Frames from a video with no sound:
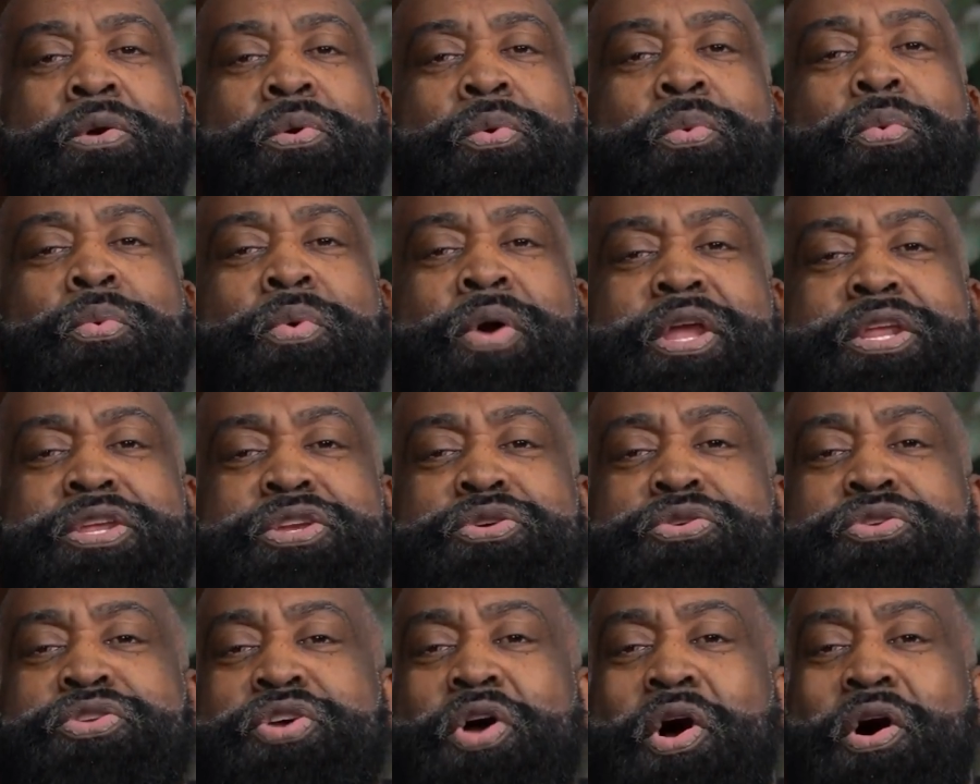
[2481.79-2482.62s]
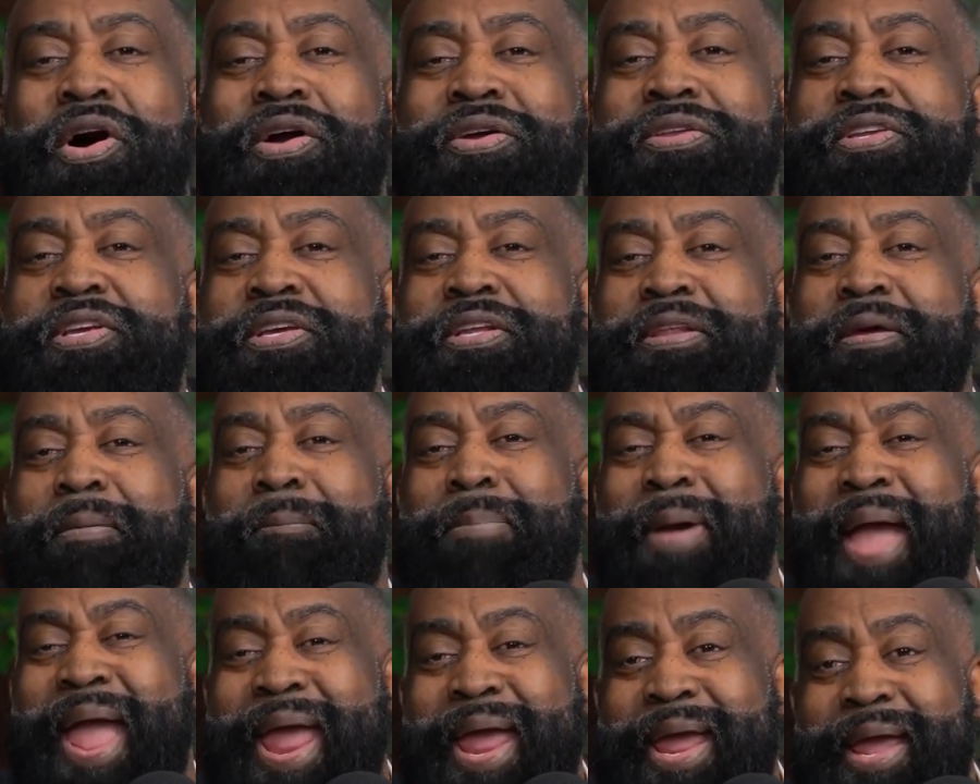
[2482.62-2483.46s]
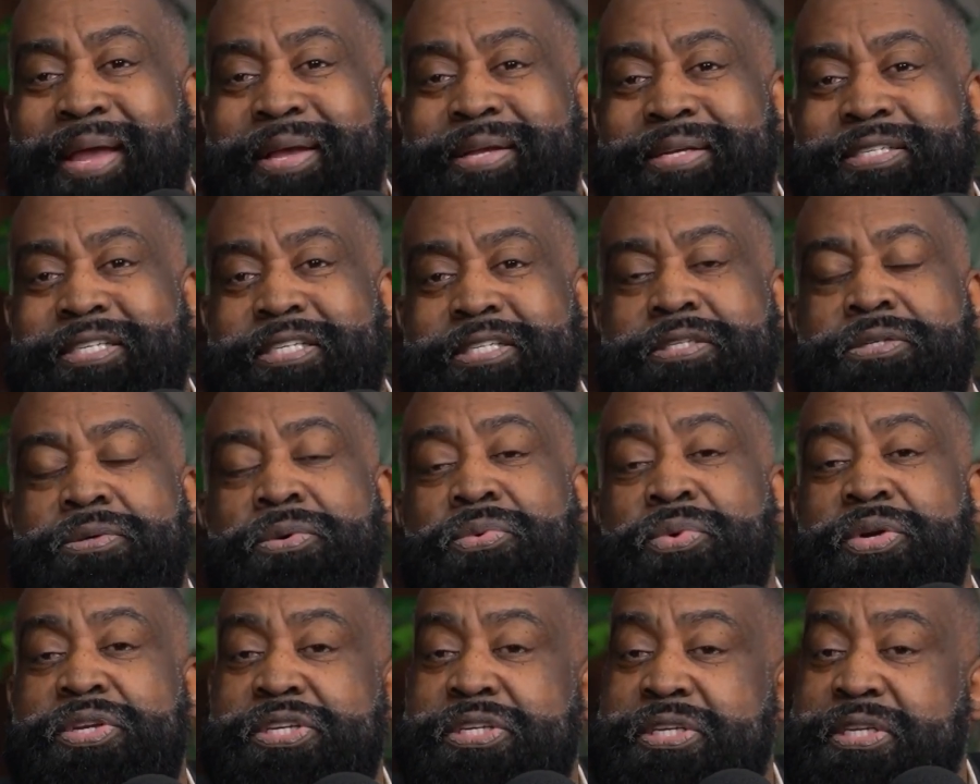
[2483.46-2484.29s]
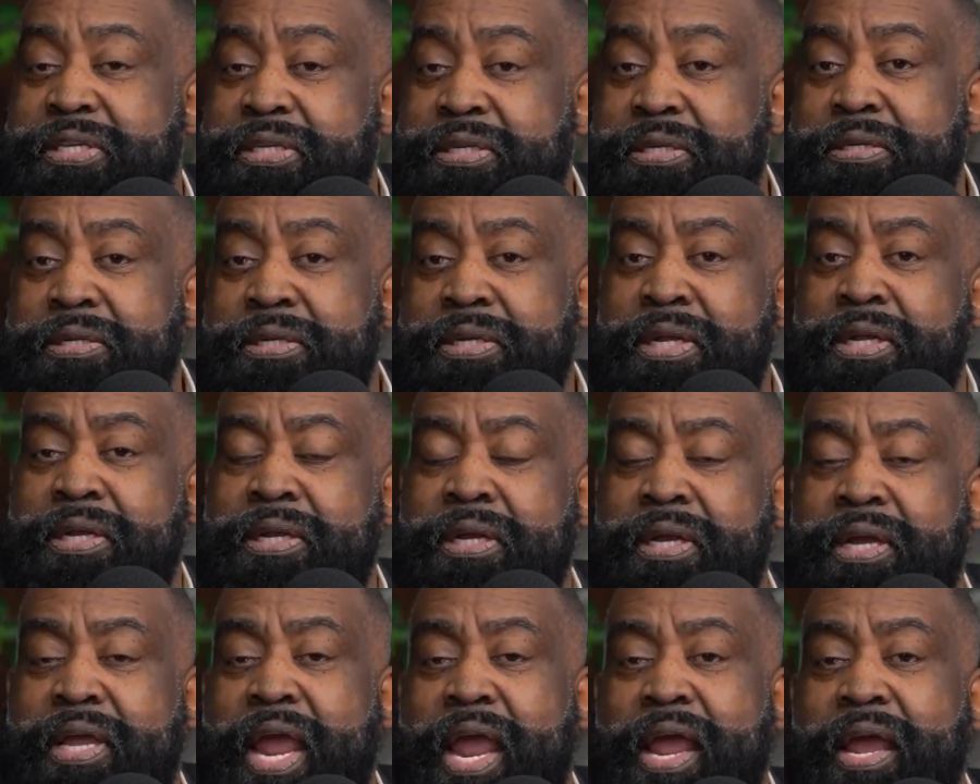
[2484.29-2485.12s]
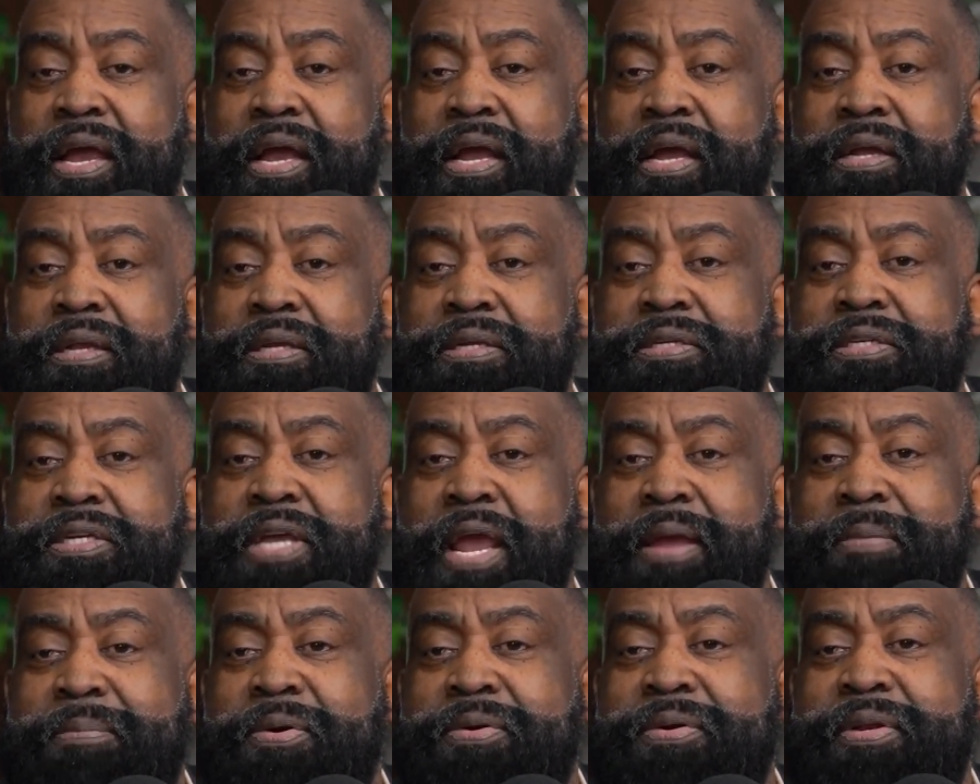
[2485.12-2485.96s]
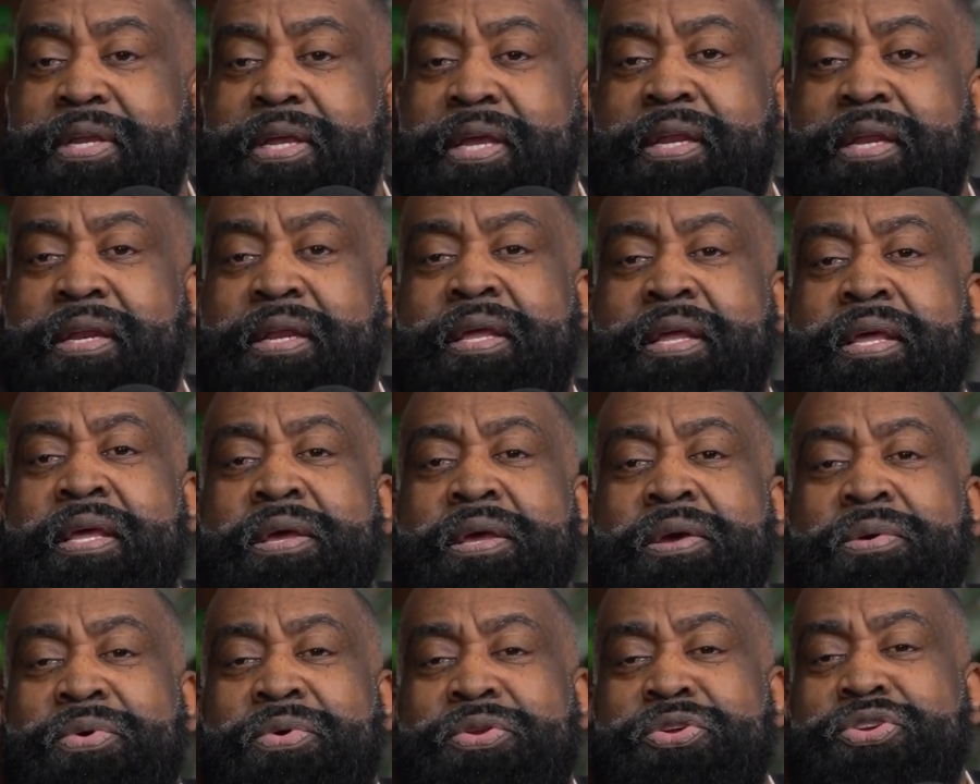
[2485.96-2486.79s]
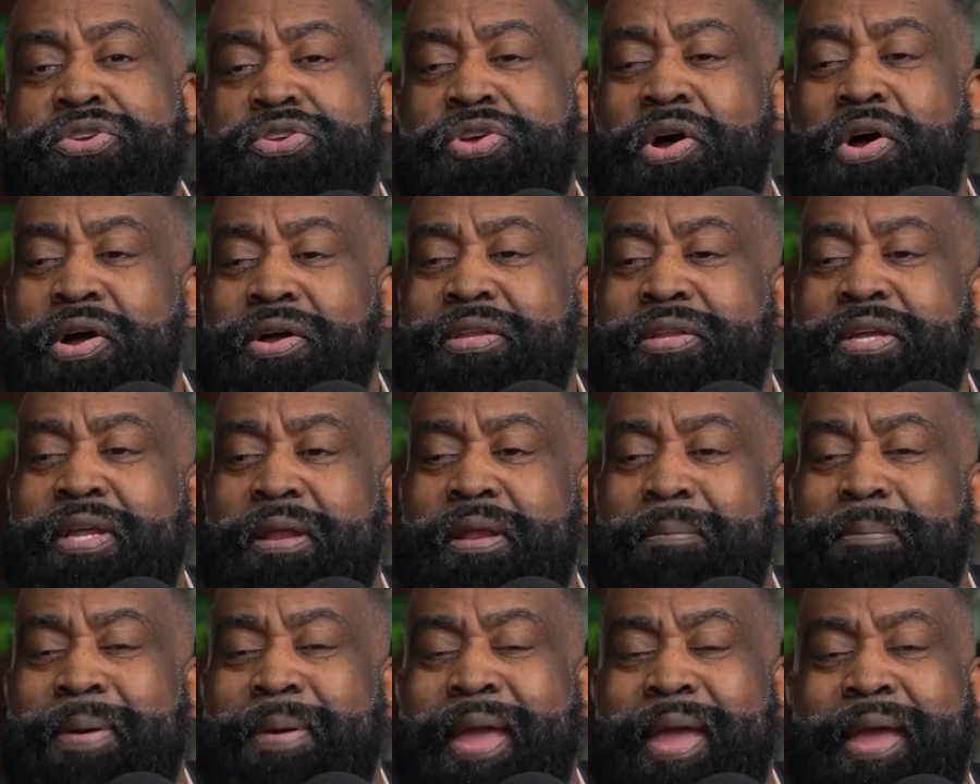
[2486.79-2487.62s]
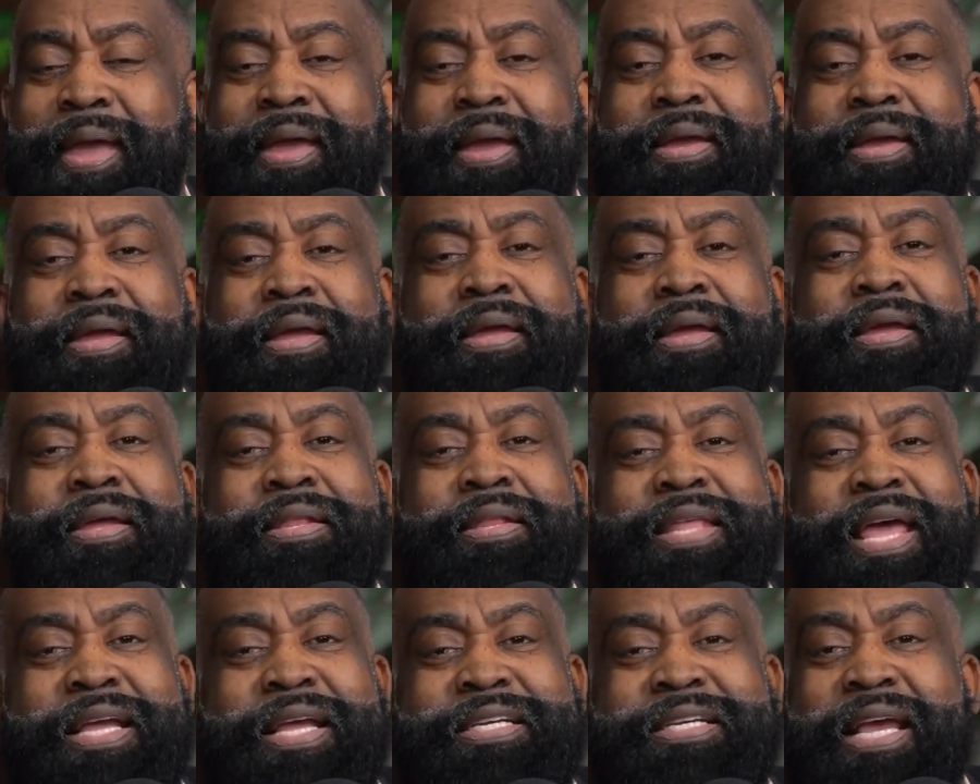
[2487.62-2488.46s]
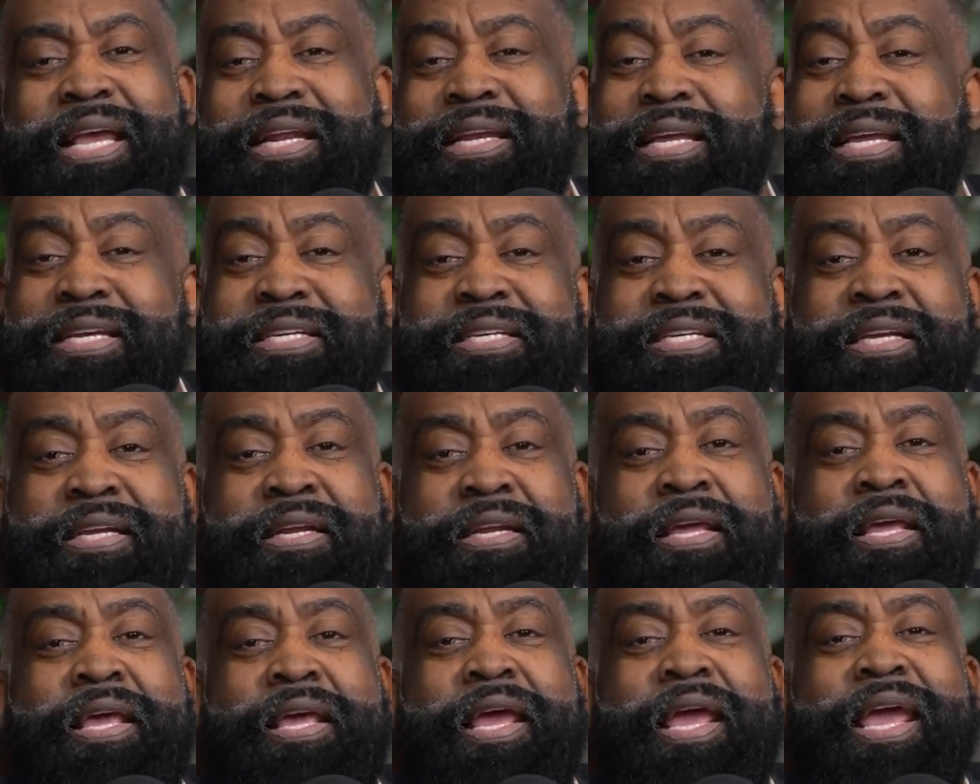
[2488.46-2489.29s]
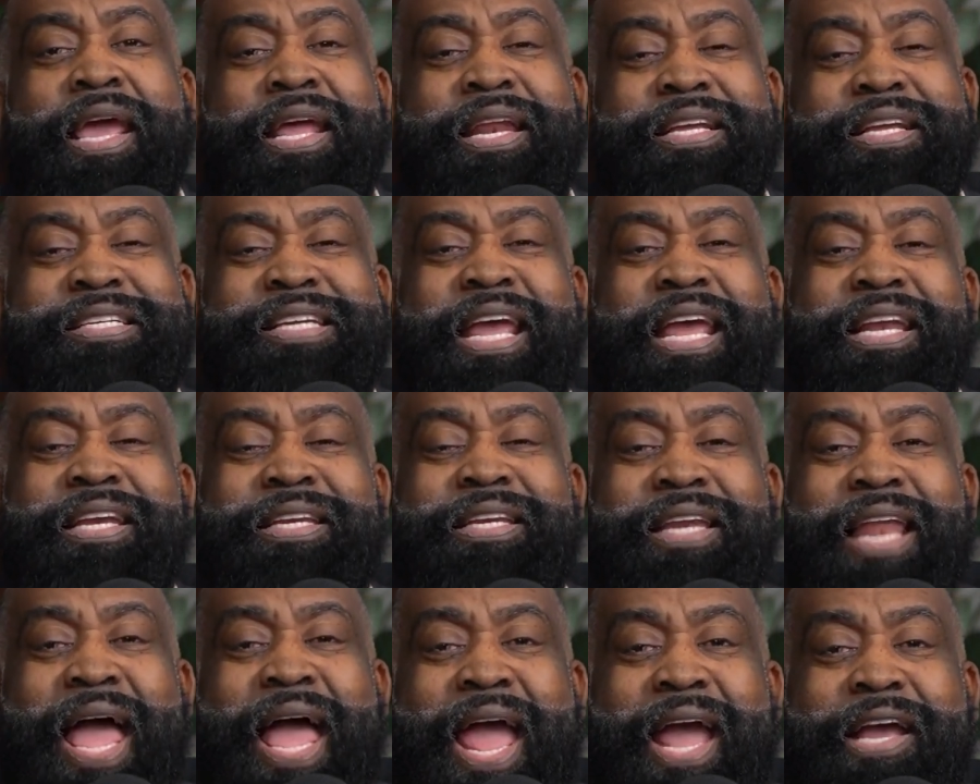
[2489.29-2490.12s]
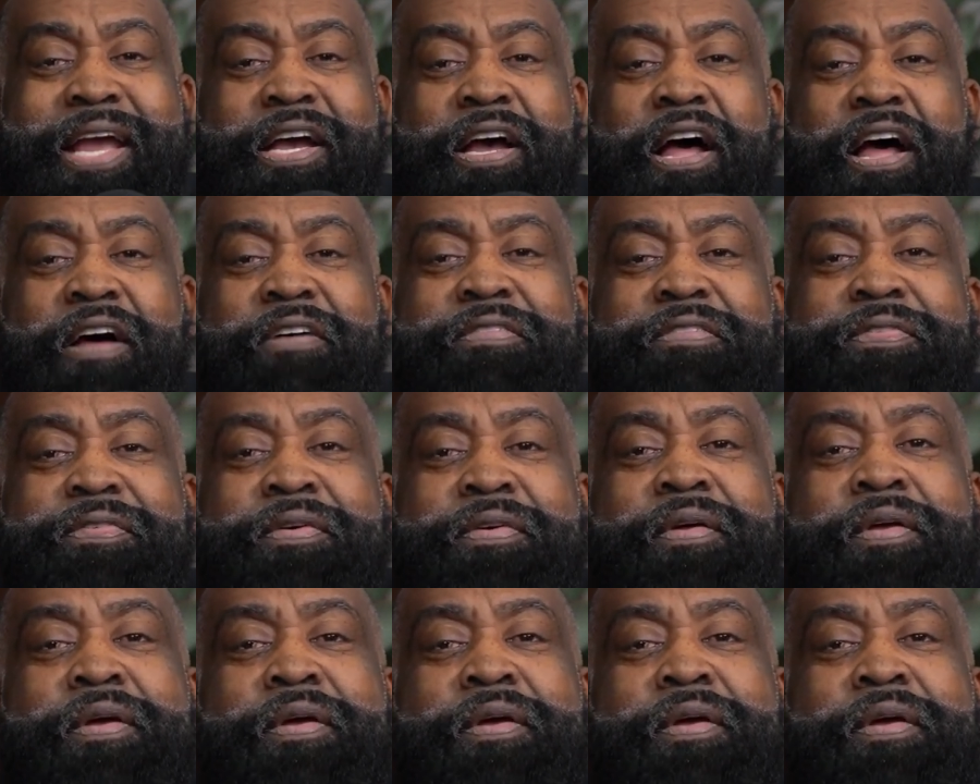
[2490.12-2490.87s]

When you talk to the banks, which the chamber did, when you talk to the bank, they say, listen, it is a lack of